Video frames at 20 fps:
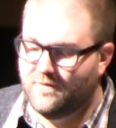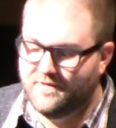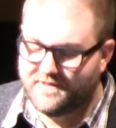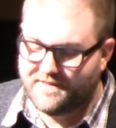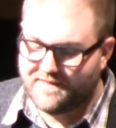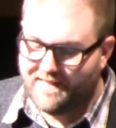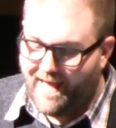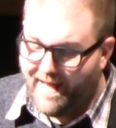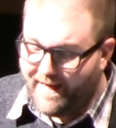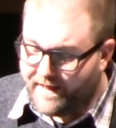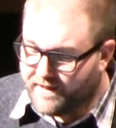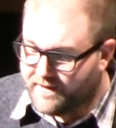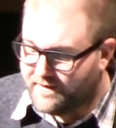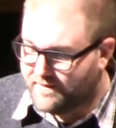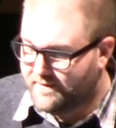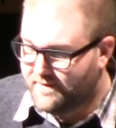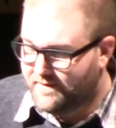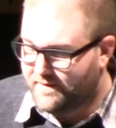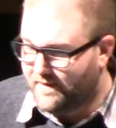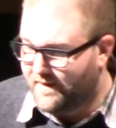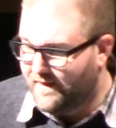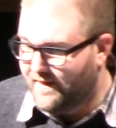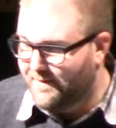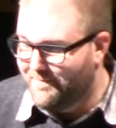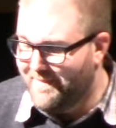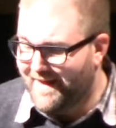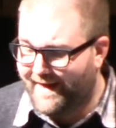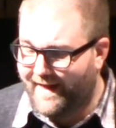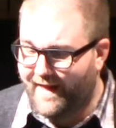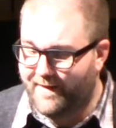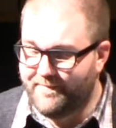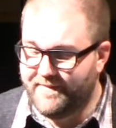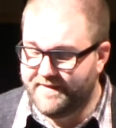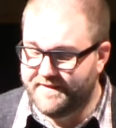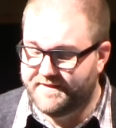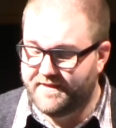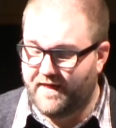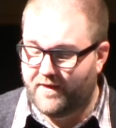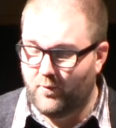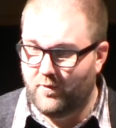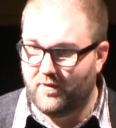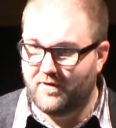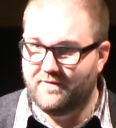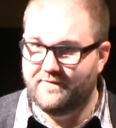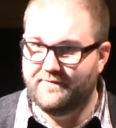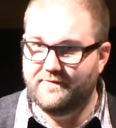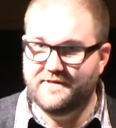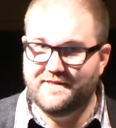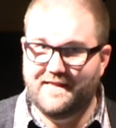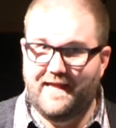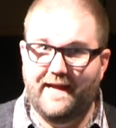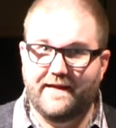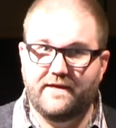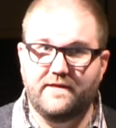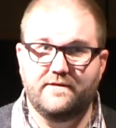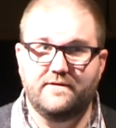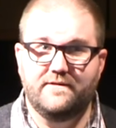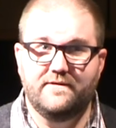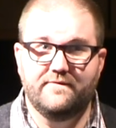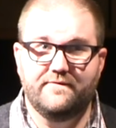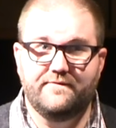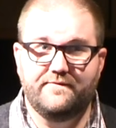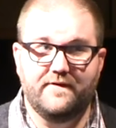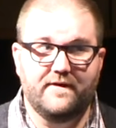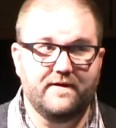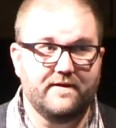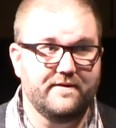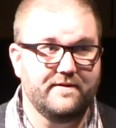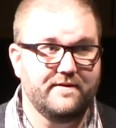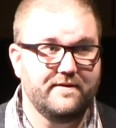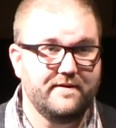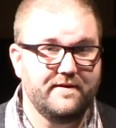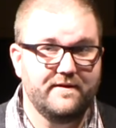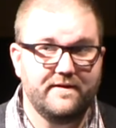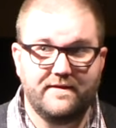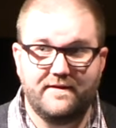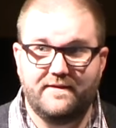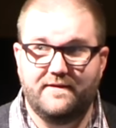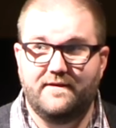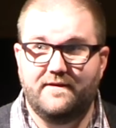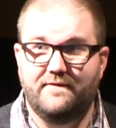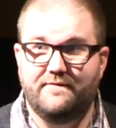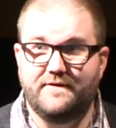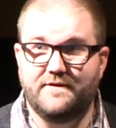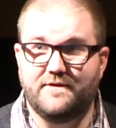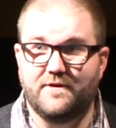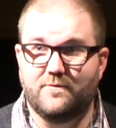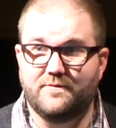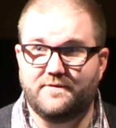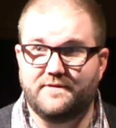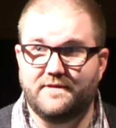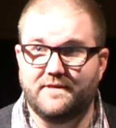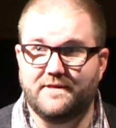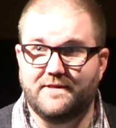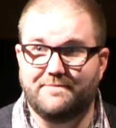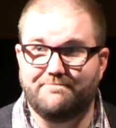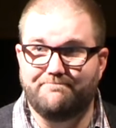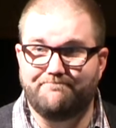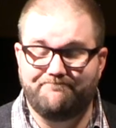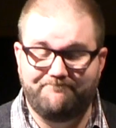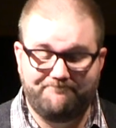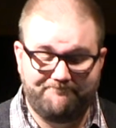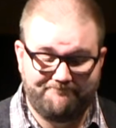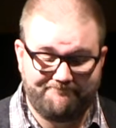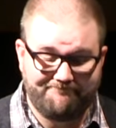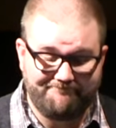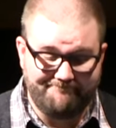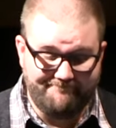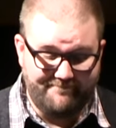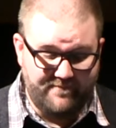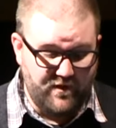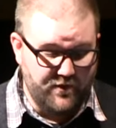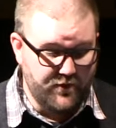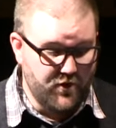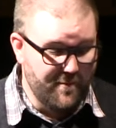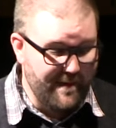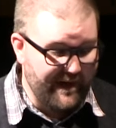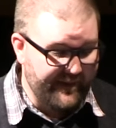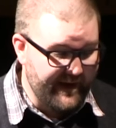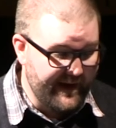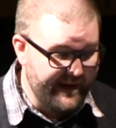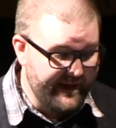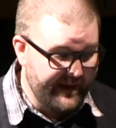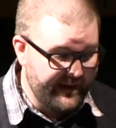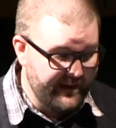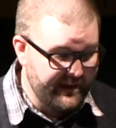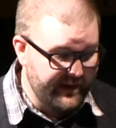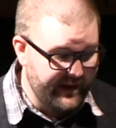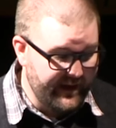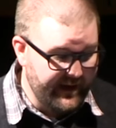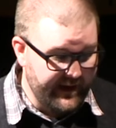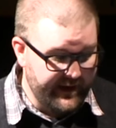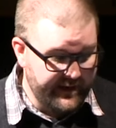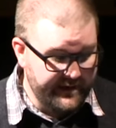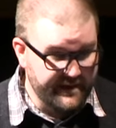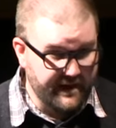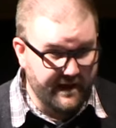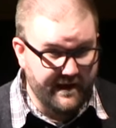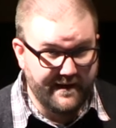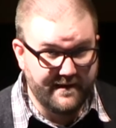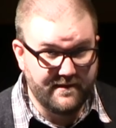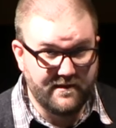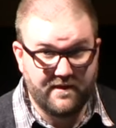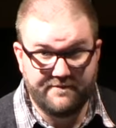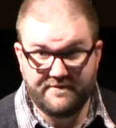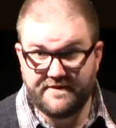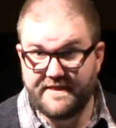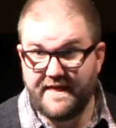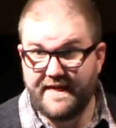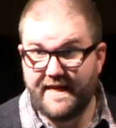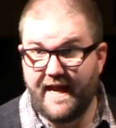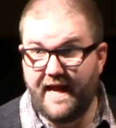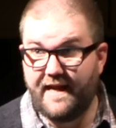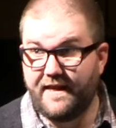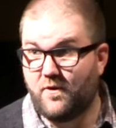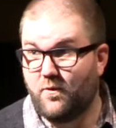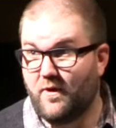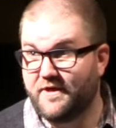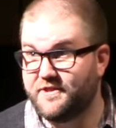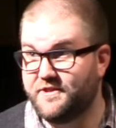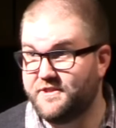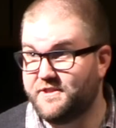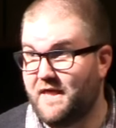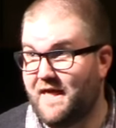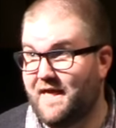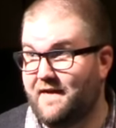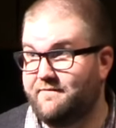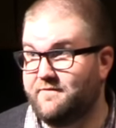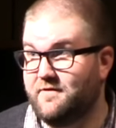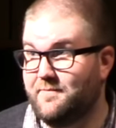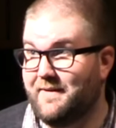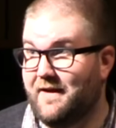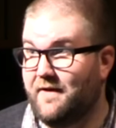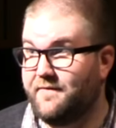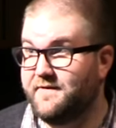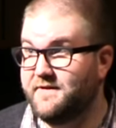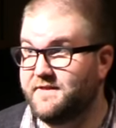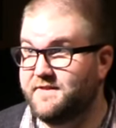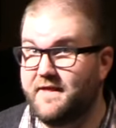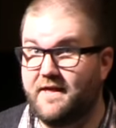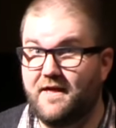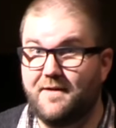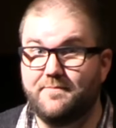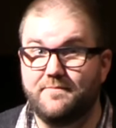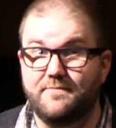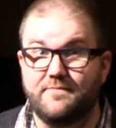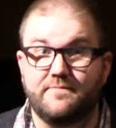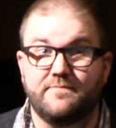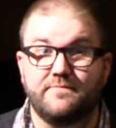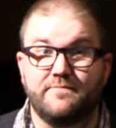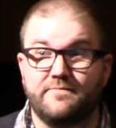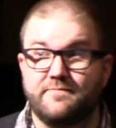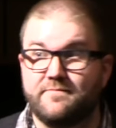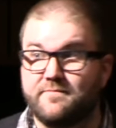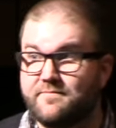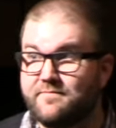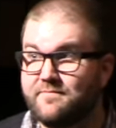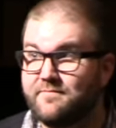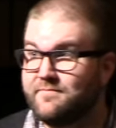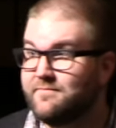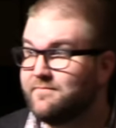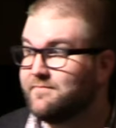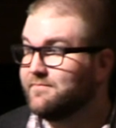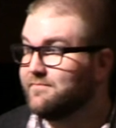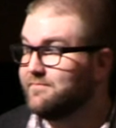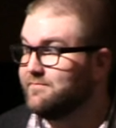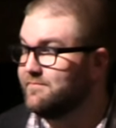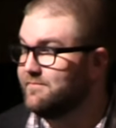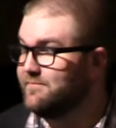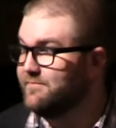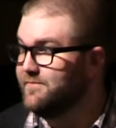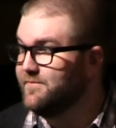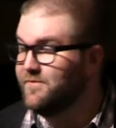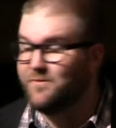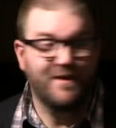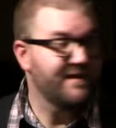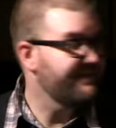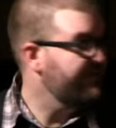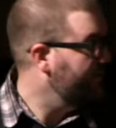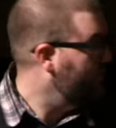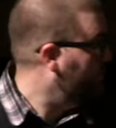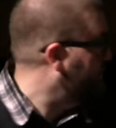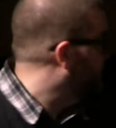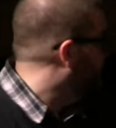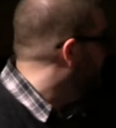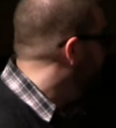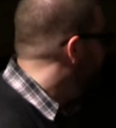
or Slack, uh, mac admins dot org for Slack if, uh, if you don't um, know about that yet. And I'd love to take any questions you have about this setup. Do we have anyone